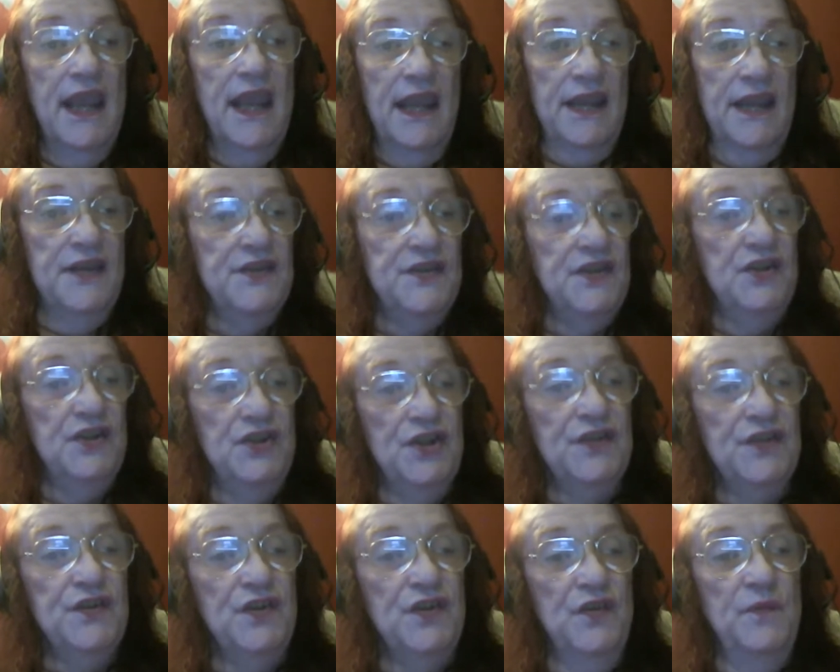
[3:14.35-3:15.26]
he
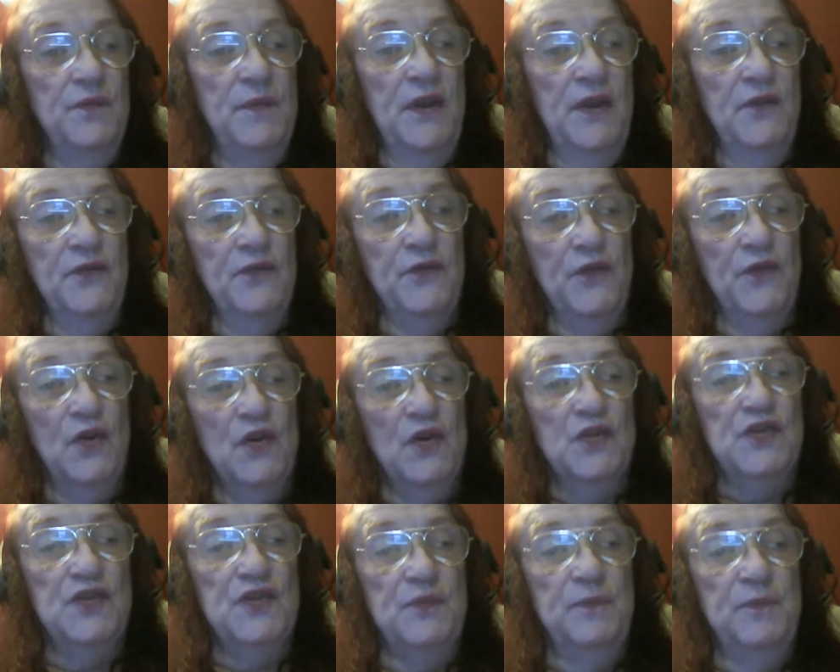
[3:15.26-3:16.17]
suggested May
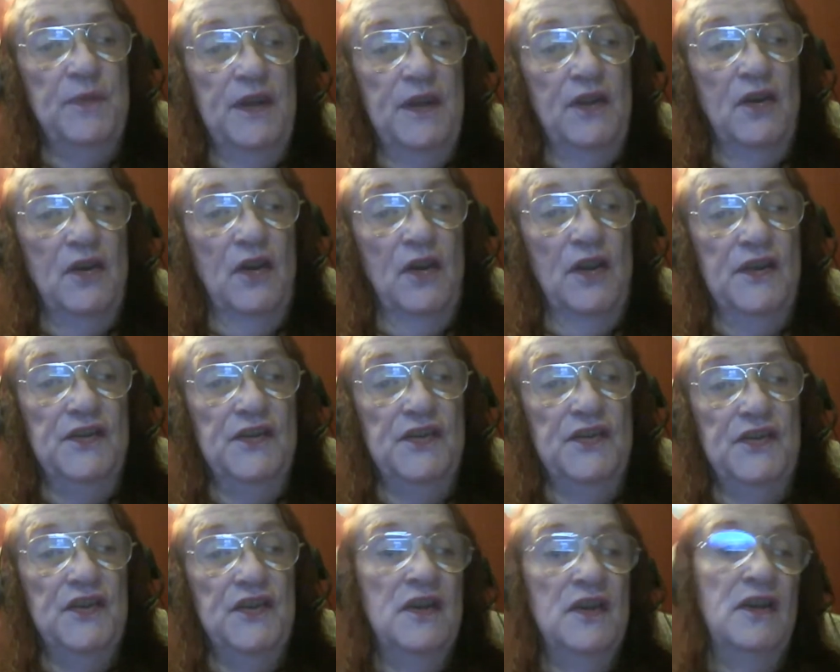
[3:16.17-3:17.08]
1st
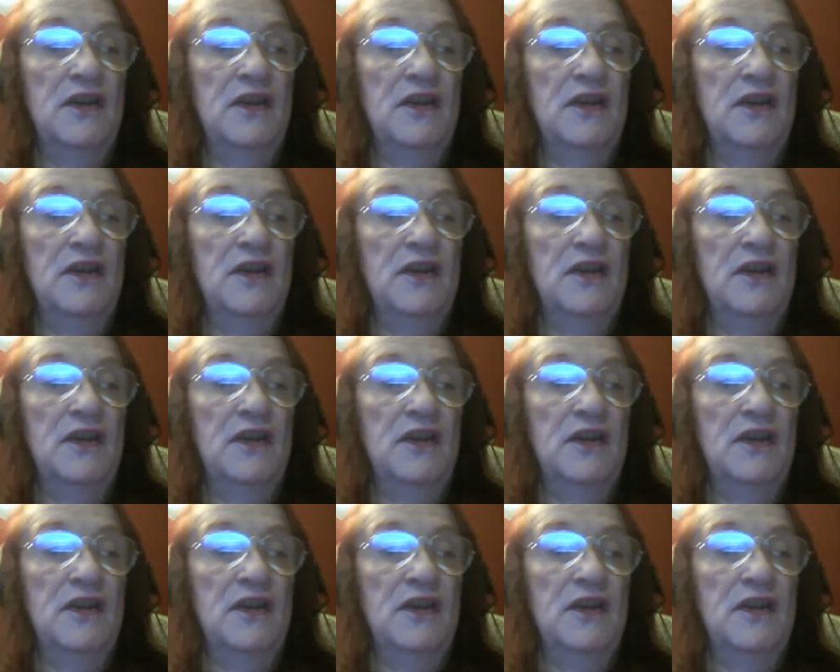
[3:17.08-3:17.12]
because